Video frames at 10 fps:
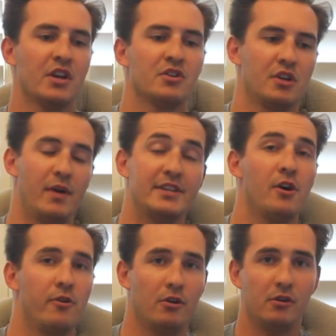So a
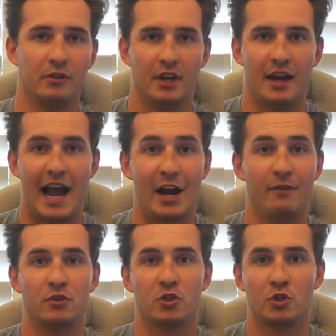total out
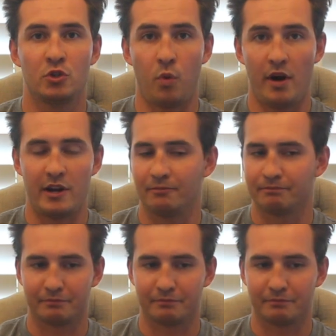of 20.